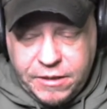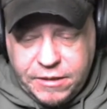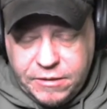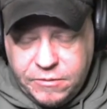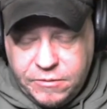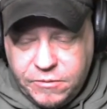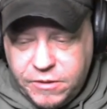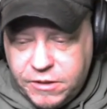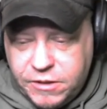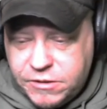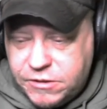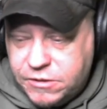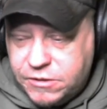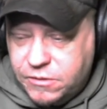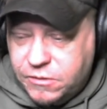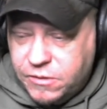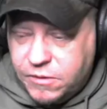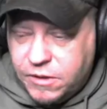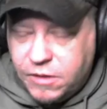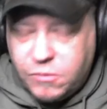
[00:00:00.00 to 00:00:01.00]
What else is
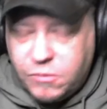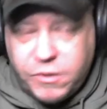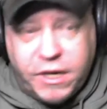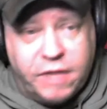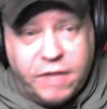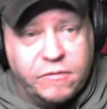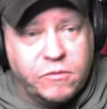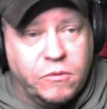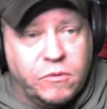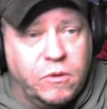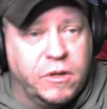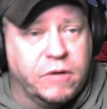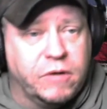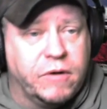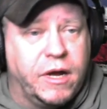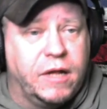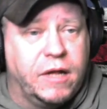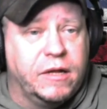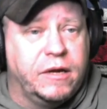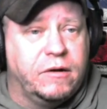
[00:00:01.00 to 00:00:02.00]
going on? We have a rolling
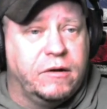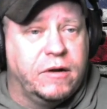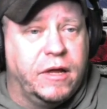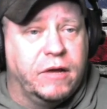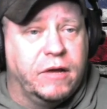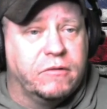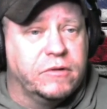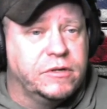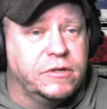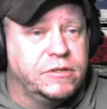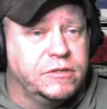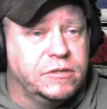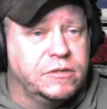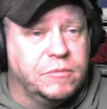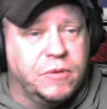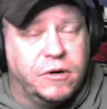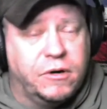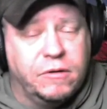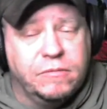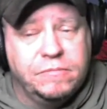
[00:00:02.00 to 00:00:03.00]
rally here in Anchorage
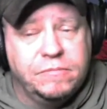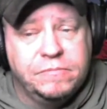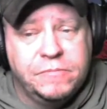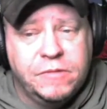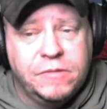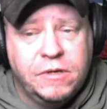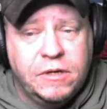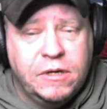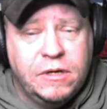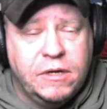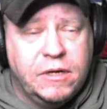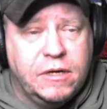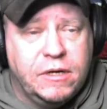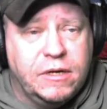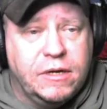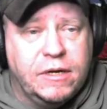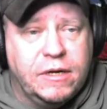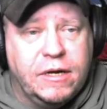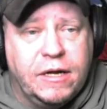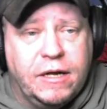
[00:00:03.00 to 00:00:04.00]
tomorrow.
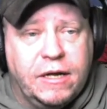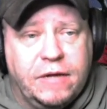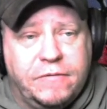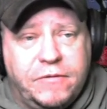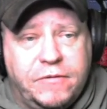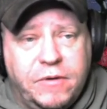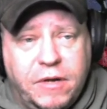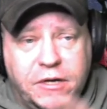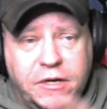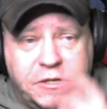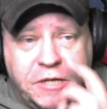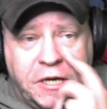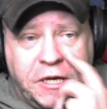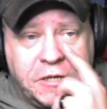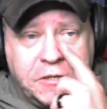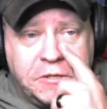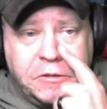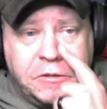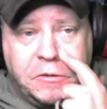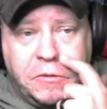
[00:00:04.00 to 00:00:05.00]
If you get a
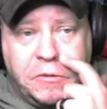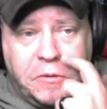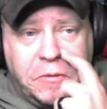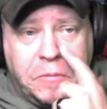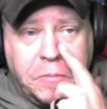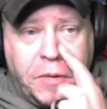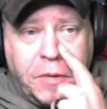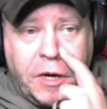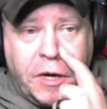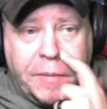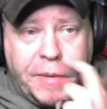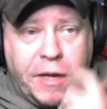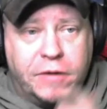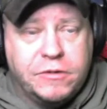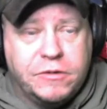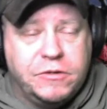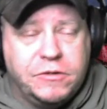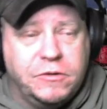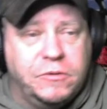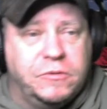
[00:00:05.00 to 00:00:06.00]
chance to pop
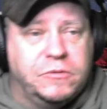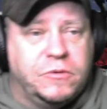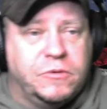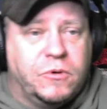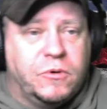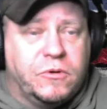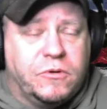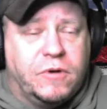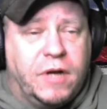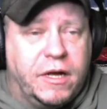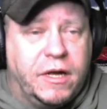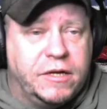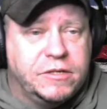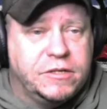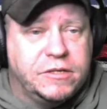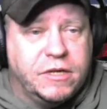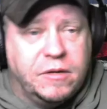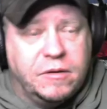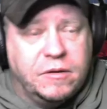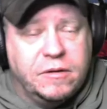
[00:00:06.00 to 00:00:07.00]
out to Northern
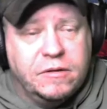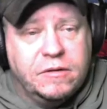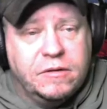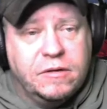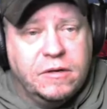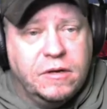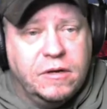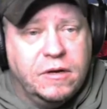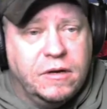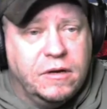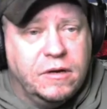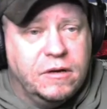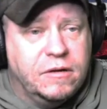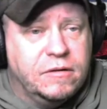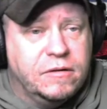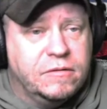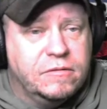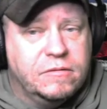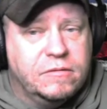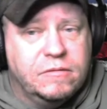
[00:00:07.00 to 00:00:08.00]
Lights and
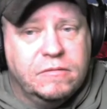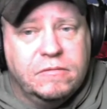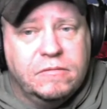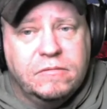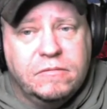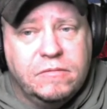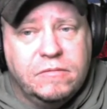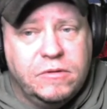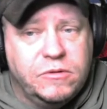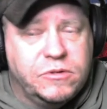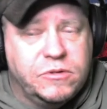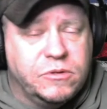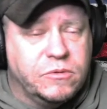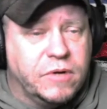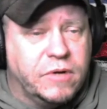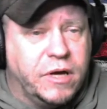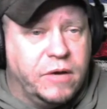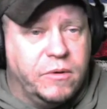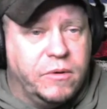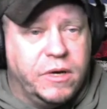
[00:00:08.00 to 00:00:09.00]
New
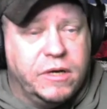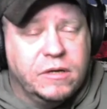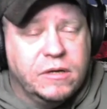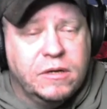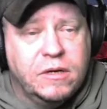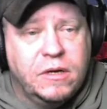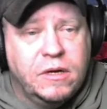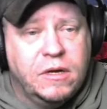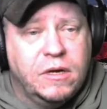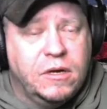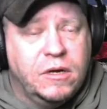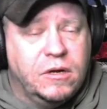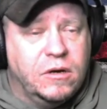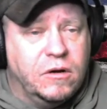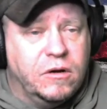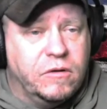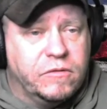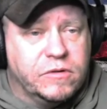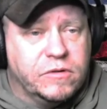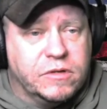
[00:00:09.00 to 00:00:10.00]
Seward Highway
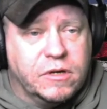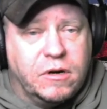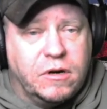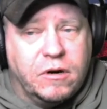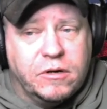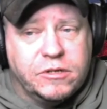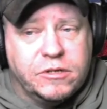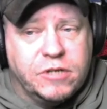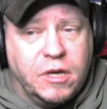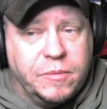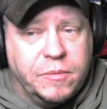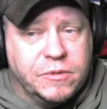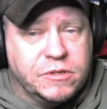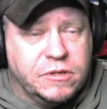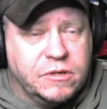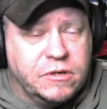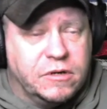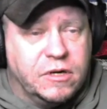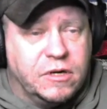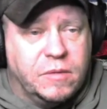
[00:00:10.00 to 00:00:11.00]
over at the Car Shopping
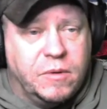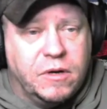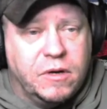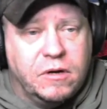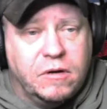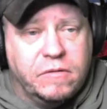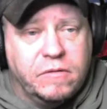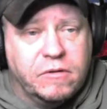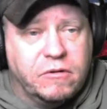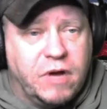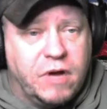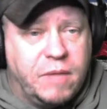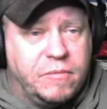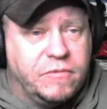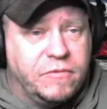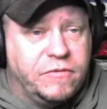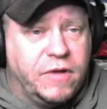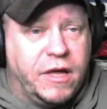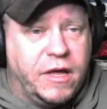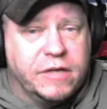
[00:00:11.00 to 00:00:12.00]
Center, come on over, grab
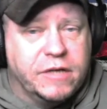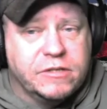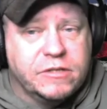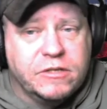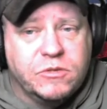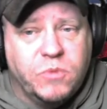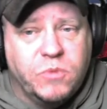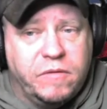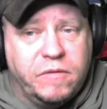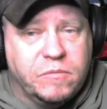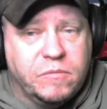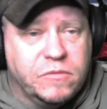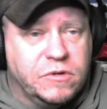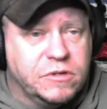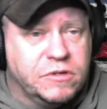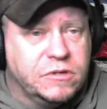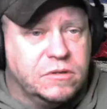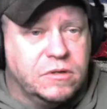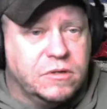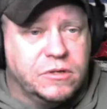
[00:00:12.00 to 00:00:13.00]
your flags, let's wave them,
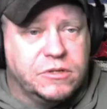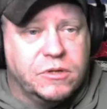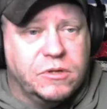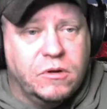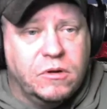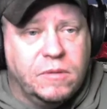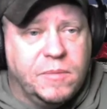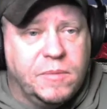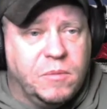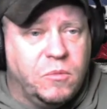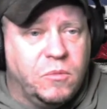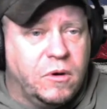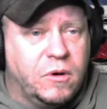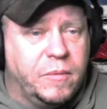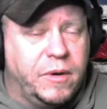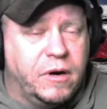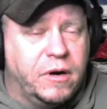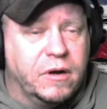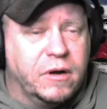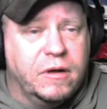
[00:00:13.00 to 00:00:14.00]
let's show a little bit more
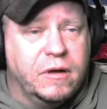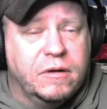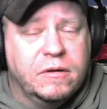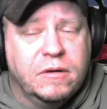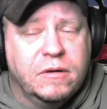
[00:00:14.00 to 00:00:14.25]
America.